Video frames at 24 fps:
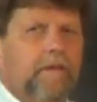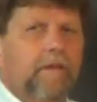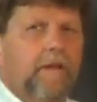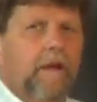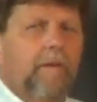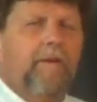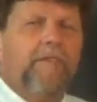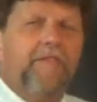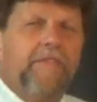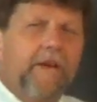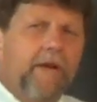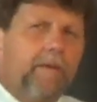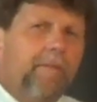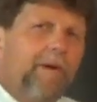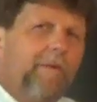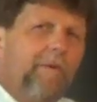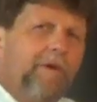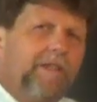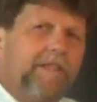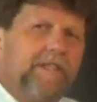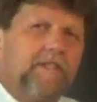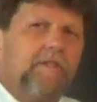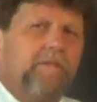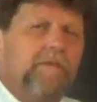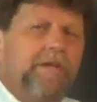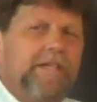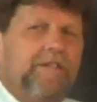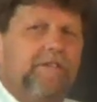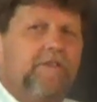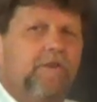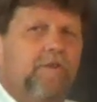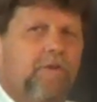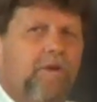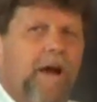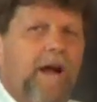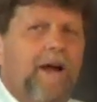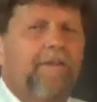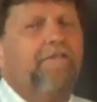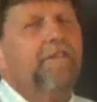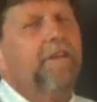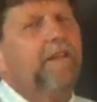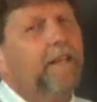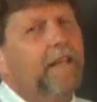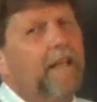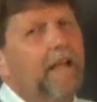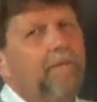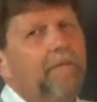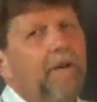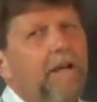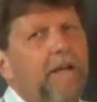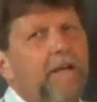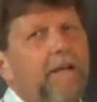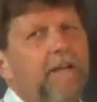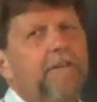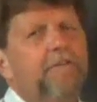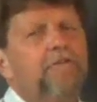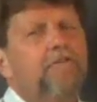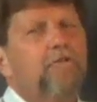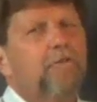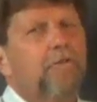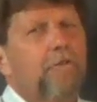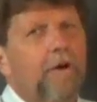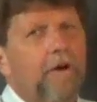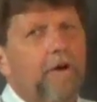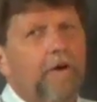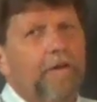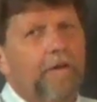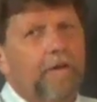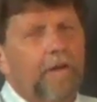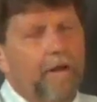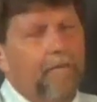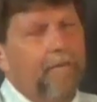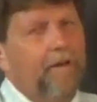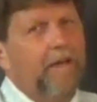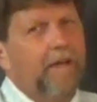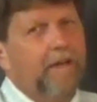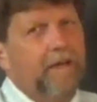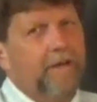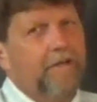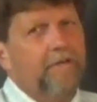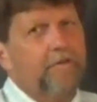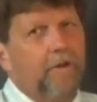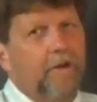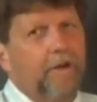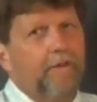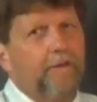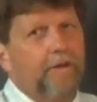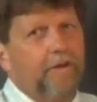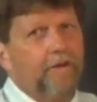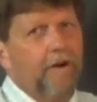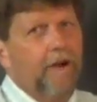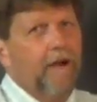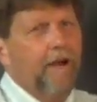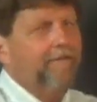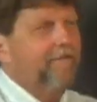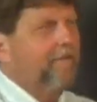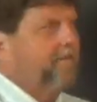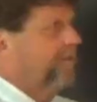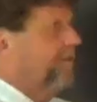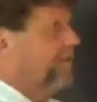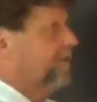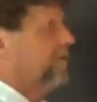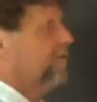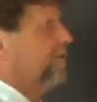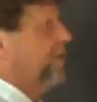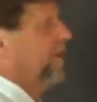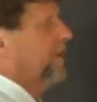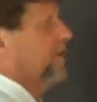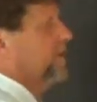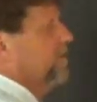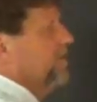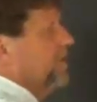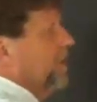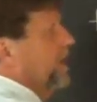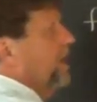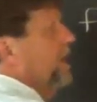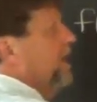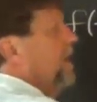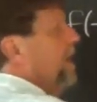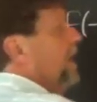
I mean, think about what this means graphically. I'm not going to draw the graph of this function.